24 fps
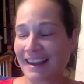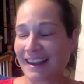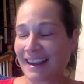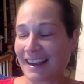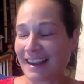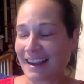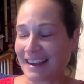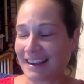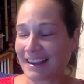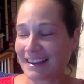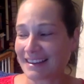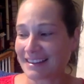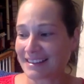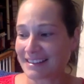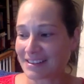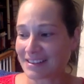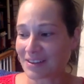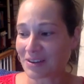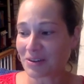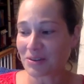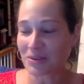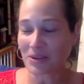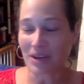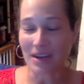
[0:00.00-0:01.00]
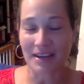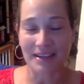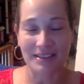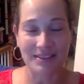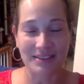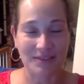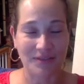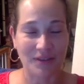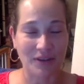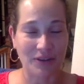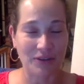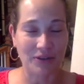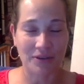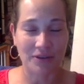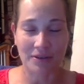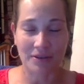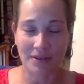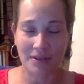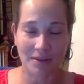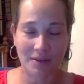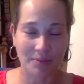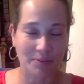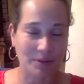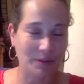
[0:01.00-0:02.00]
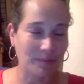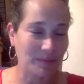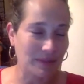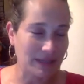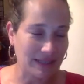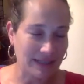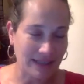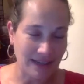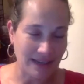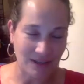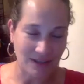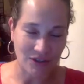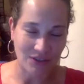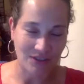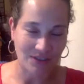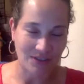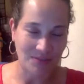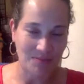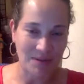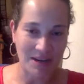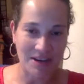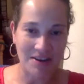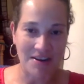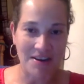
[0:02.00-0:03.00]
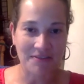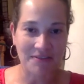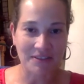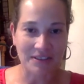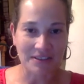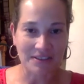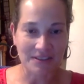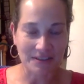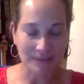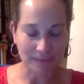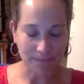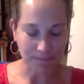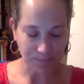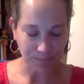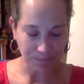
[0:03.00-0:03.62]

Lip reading: and all kinds of other implementations in my office